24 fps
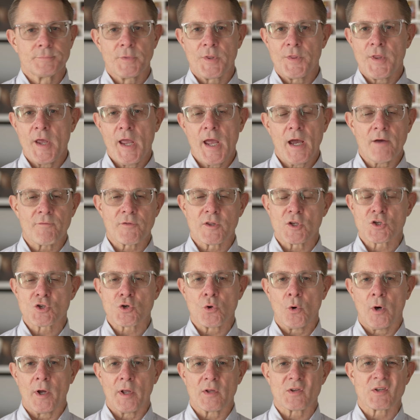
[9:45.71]
they have the
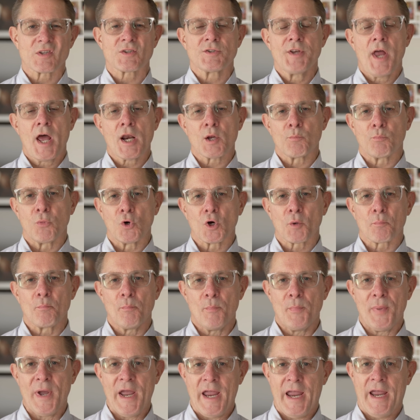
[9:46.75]
choice. It's not a book
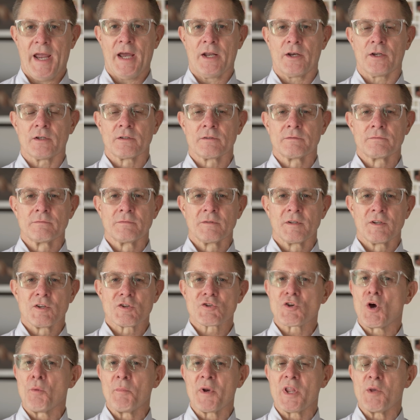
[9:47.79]
ban.
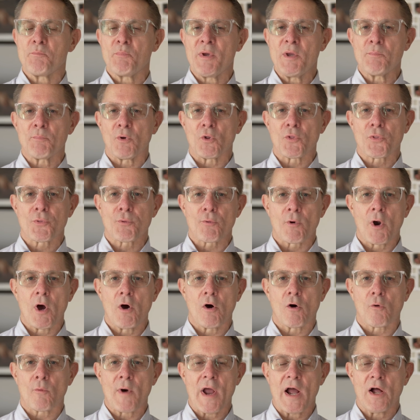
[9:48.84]
So many people
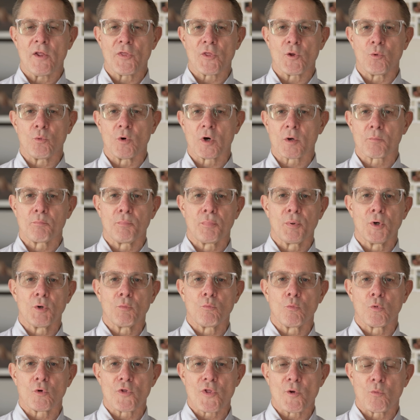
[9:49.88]
throw around the
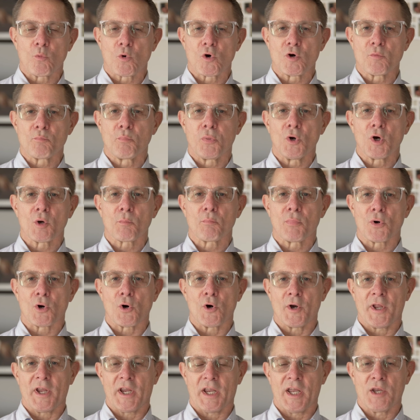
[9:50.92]
word book
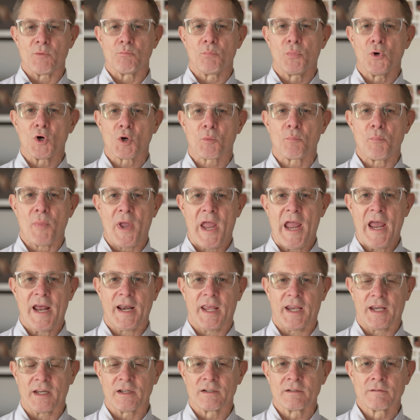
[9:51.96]
burning and book
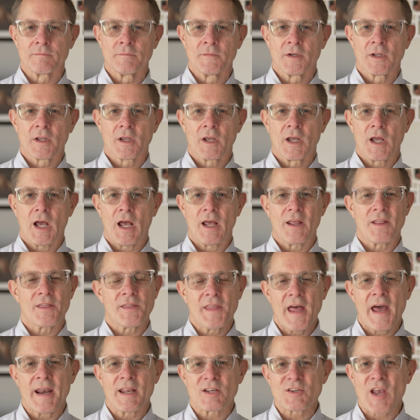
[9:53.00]
banning.
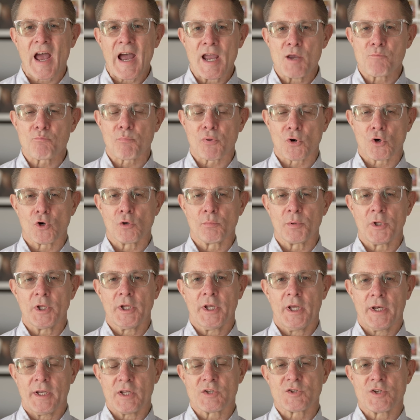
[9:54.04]
That is
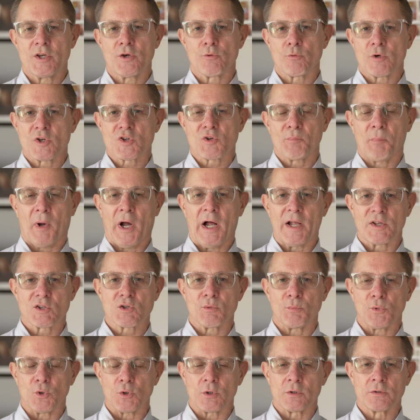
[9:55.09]
hyperbole, and it's
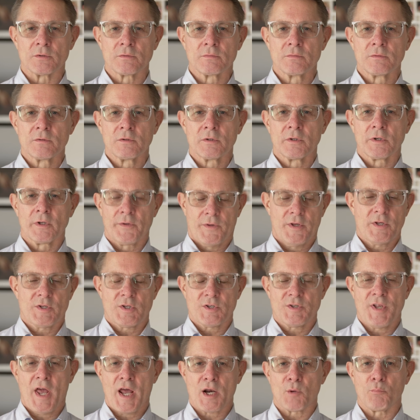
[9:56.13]
irresponsible. This
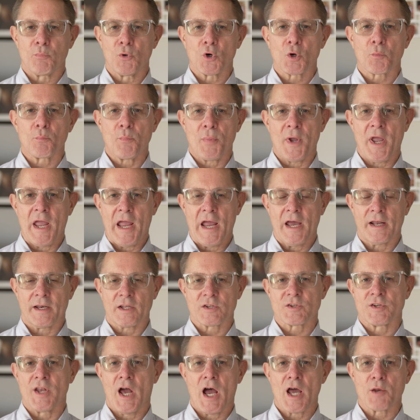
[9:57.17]
is not a book ban.
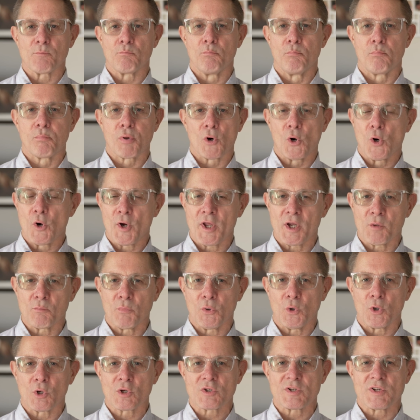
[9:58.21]
It's not burning
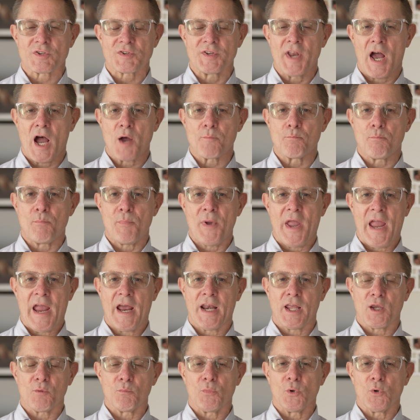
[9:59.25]
books. It's not banning